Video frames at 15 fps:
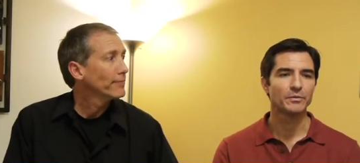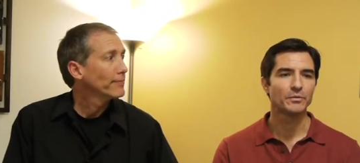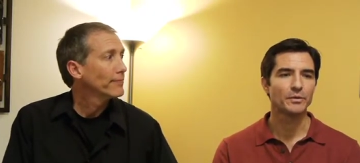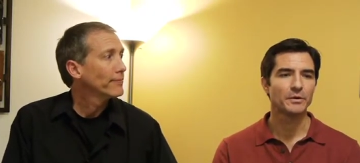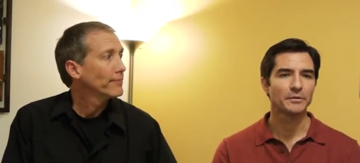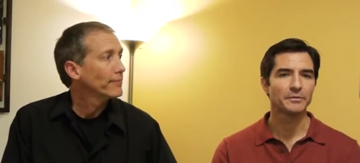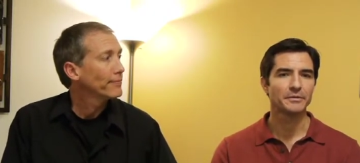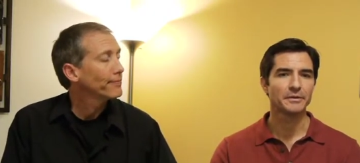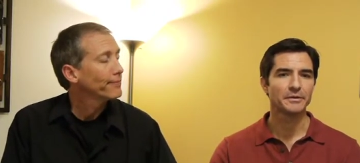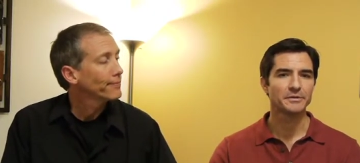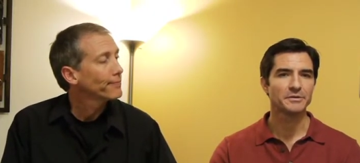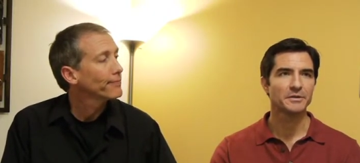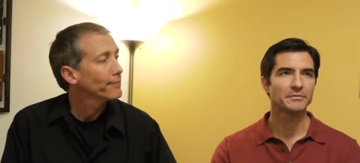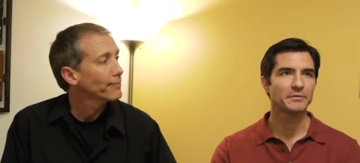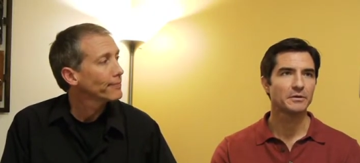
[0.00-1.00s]
Speaker 1: where
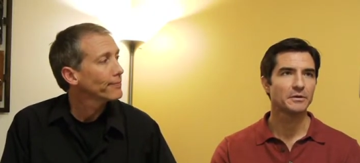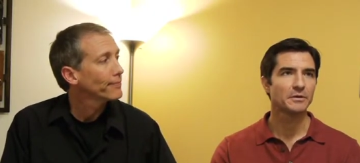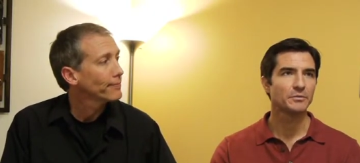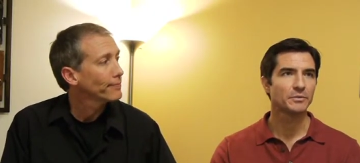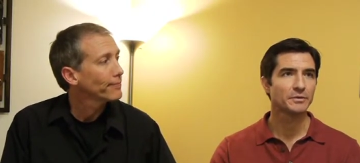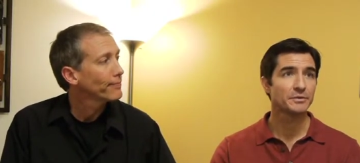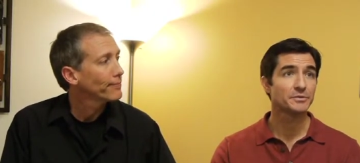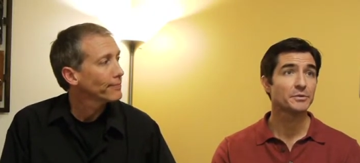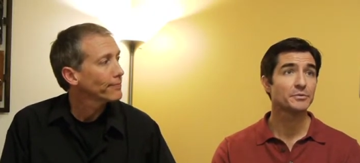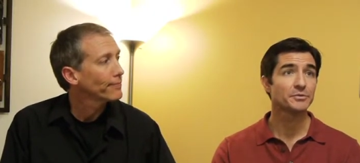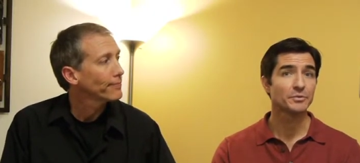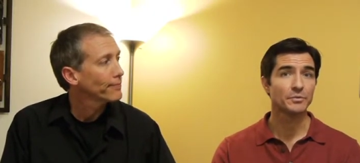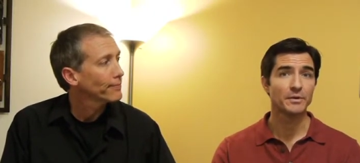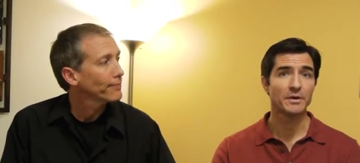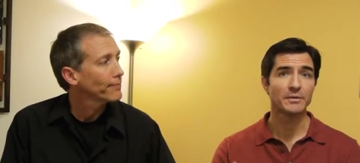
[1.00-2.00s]
things have gone with the
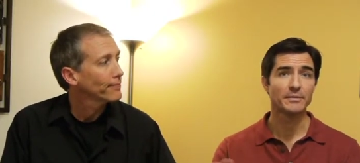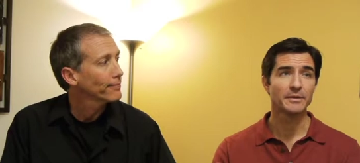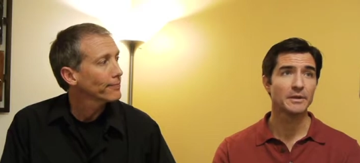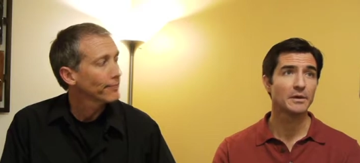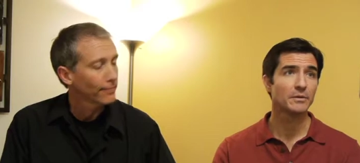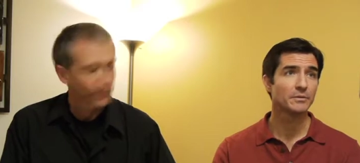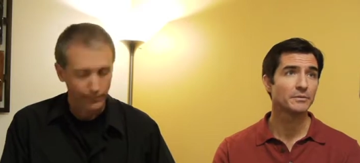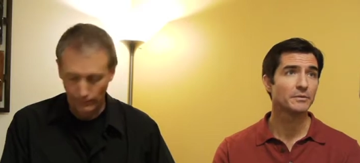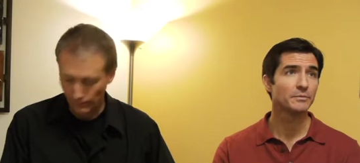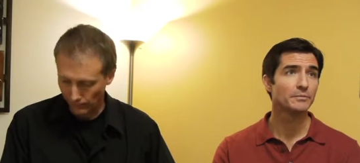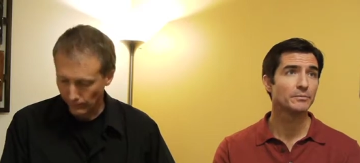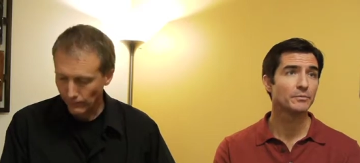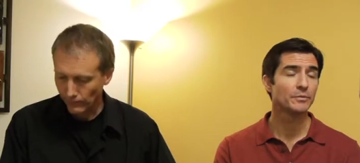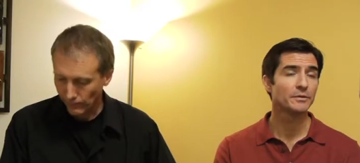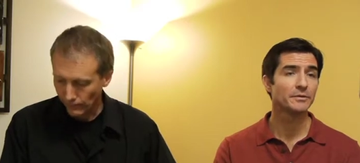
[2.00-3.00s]
social web and now with
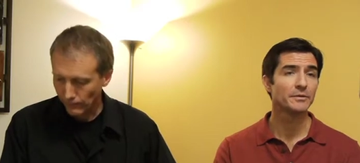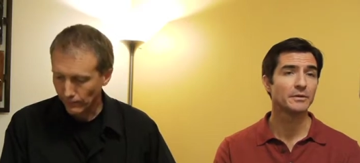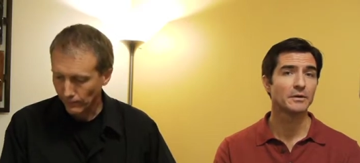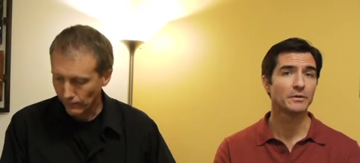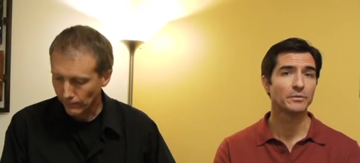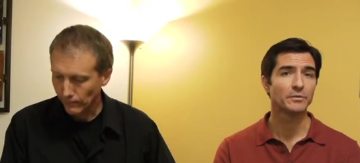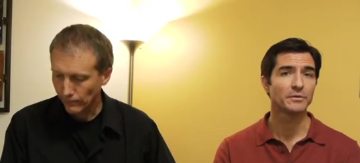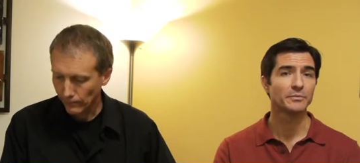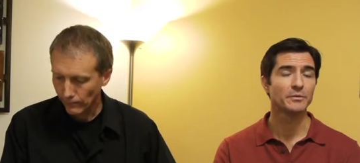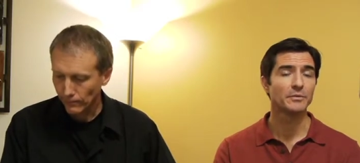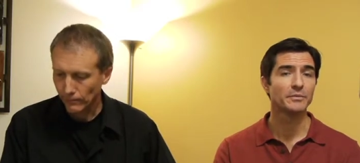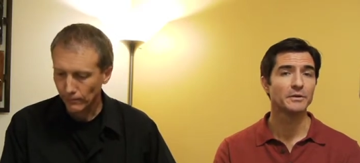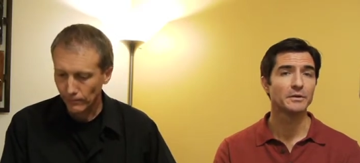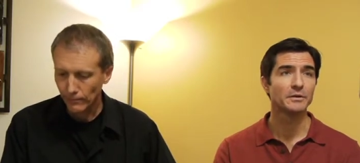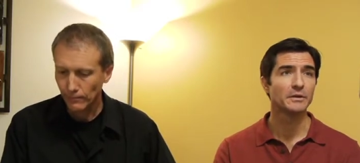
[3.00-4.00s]
the with uh, with
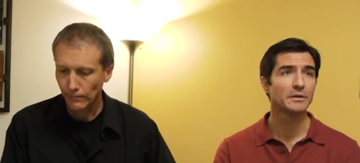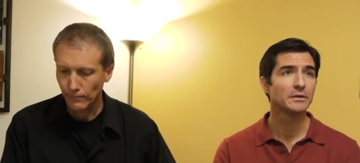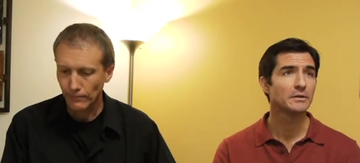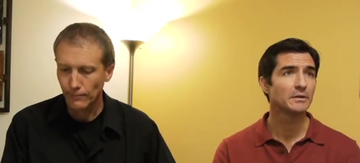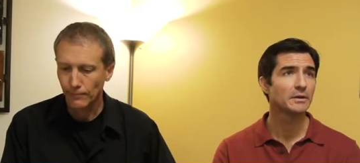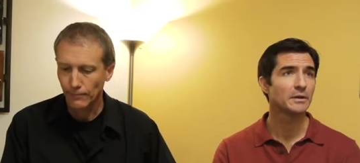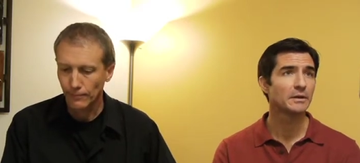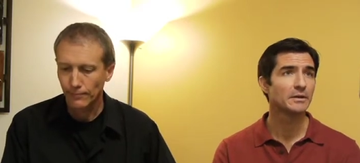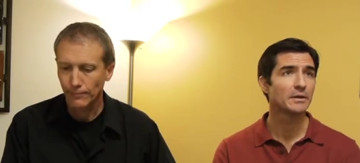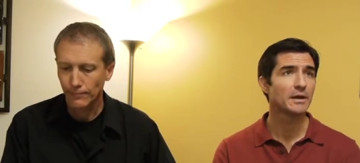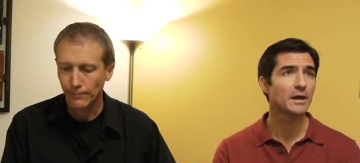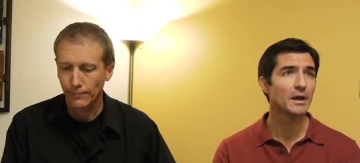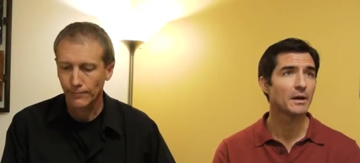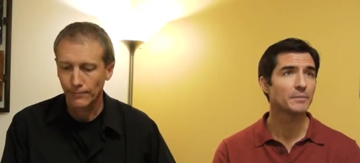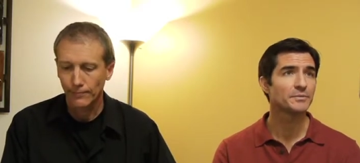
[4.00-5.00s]
mobility and
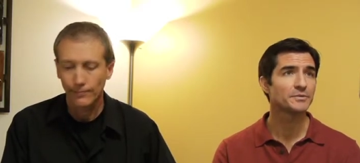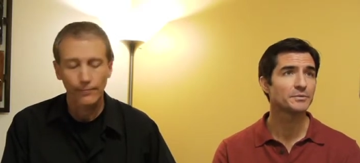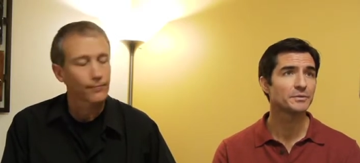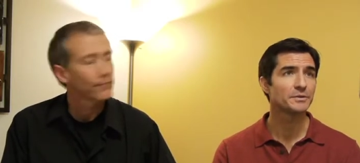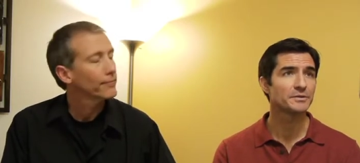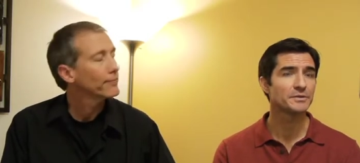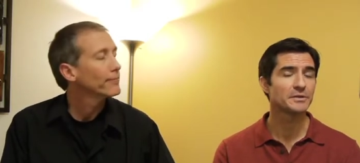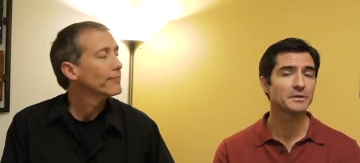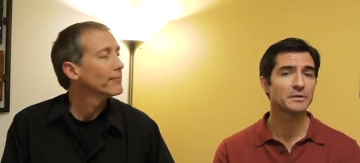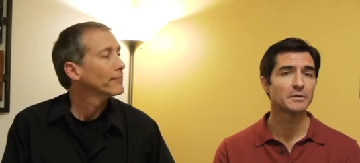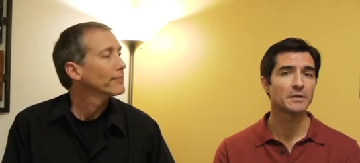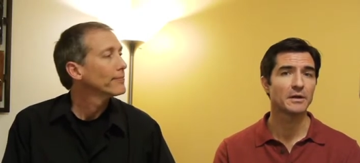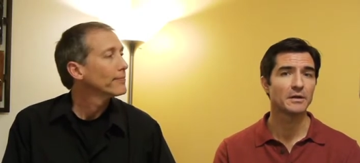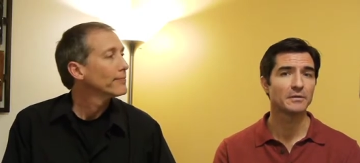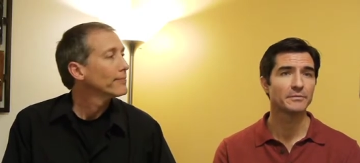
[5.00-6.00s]
apps, where you see a
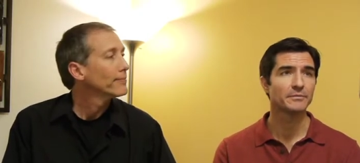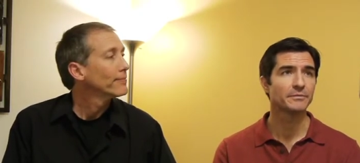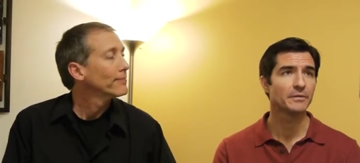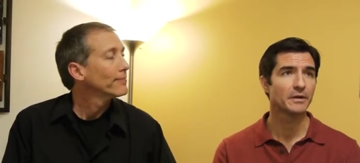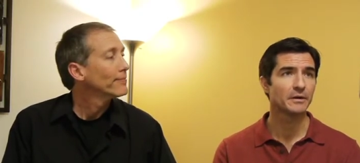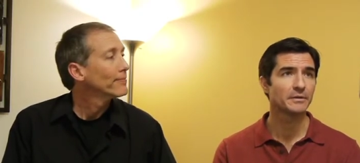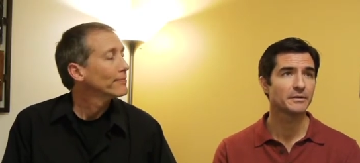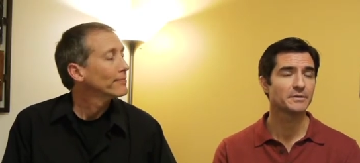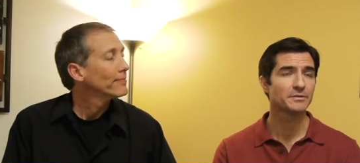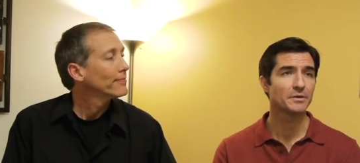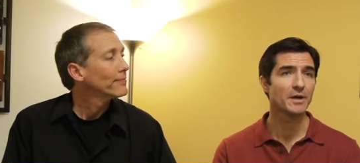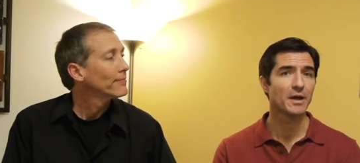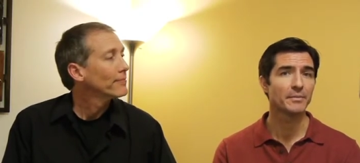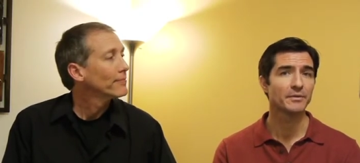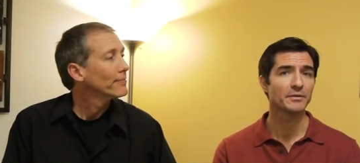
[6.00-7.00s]
lot of a lot of things
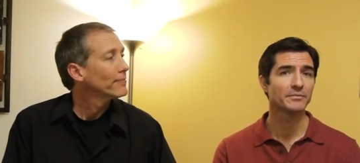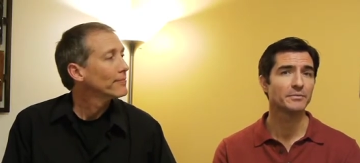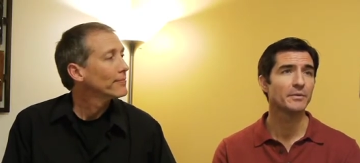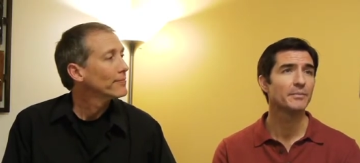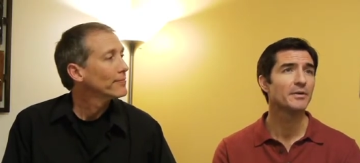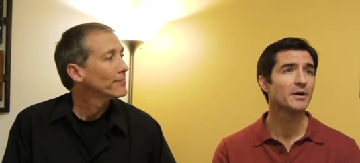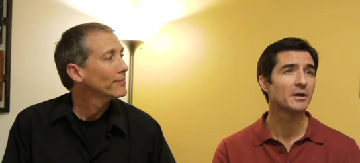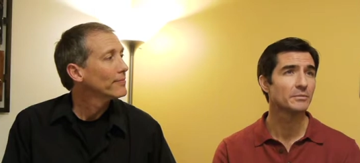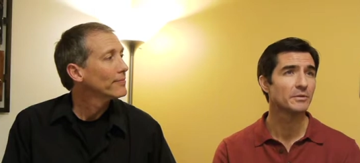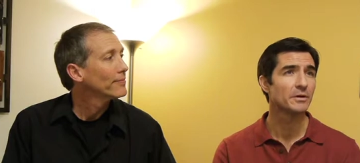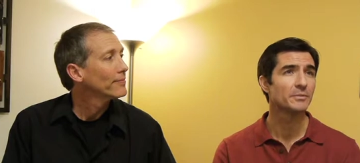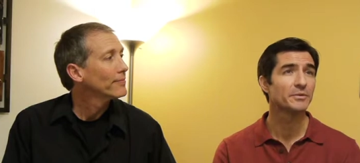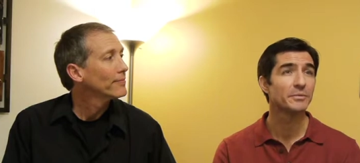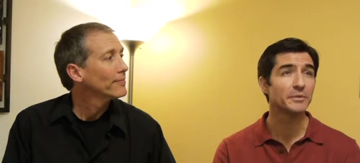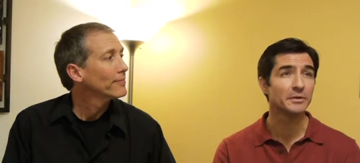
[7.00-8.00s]
are happening from the bottom
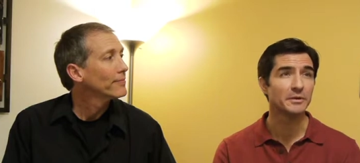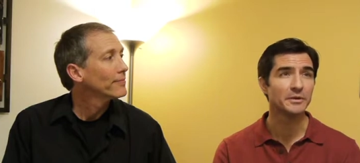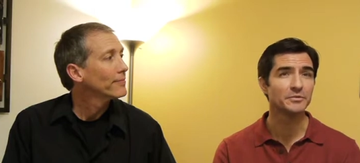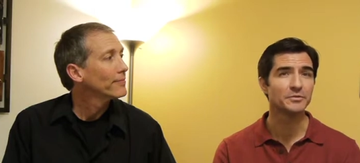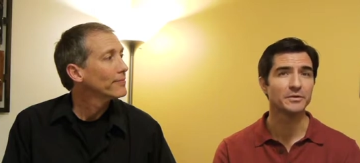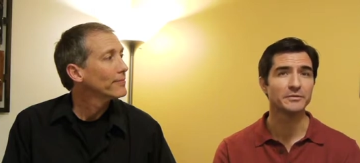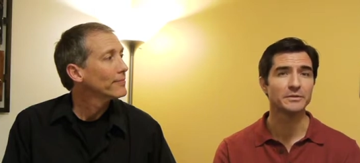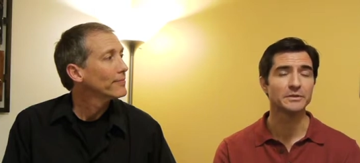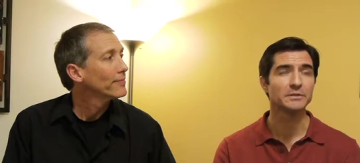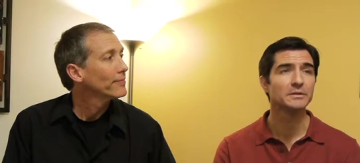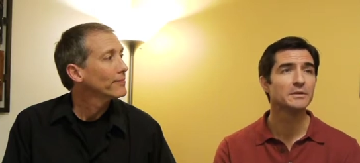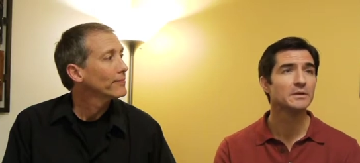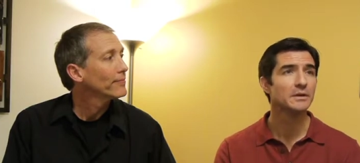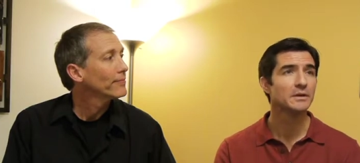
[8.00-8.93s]
up, community driven,